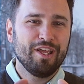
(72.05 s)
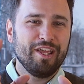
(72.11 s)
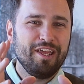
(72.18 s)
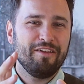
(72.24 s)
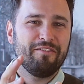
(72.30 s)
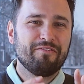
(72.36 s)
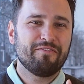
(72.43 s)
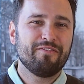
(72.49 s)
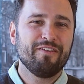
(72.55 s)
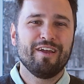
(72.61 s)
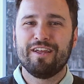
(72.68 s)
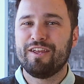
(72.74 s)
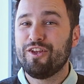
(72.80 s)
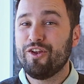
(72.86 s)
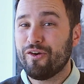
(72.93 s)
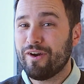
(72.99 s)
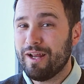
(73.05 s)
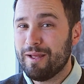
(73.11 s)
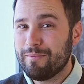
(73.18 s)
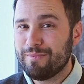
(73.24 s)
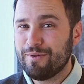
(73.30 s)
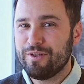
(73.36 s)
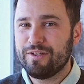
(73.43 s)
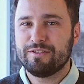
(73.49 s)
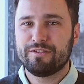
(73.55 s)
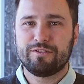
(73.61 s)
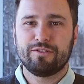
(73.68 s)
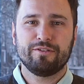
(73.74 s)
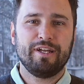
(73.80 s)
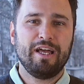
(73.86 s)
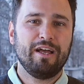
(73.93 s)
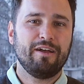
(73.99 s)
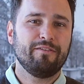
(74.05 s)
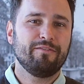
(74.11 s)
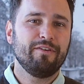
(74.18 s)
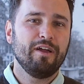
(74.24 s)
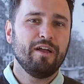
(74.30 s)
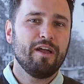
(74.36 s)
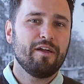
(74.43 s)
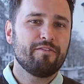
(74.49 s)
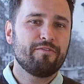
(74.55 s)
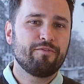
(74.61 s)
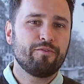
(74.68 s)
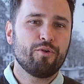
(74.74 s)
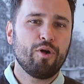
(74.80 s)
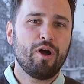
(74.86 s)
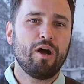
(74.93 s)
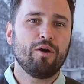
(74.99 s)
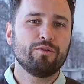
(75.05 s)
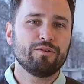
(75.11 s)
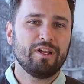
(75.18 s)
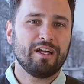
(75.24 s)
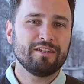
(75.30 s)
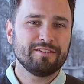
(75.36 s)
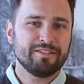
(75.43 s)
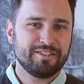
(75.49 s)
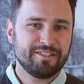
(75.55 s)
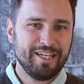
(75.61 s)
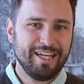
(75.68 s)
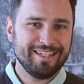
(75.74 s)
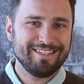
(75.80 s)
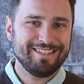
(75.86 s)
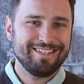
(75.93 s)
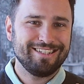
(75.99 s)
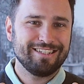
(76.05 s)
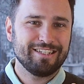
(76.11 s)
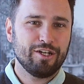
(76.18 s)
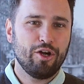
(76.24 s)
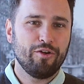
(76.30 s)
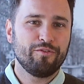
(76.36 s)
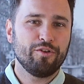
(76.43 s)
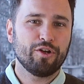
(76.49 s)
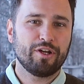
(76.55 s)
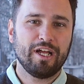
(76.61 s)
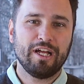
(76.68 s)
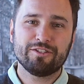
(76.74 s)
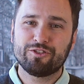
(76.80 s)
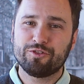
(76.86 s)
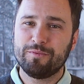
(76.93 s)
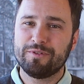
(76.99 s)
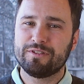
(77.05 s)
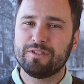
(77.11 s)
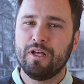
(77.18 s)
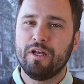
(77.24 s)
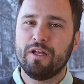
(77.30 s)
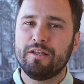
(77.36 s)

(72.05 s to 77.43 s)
if your employees don't have a thorough understanding of your customers,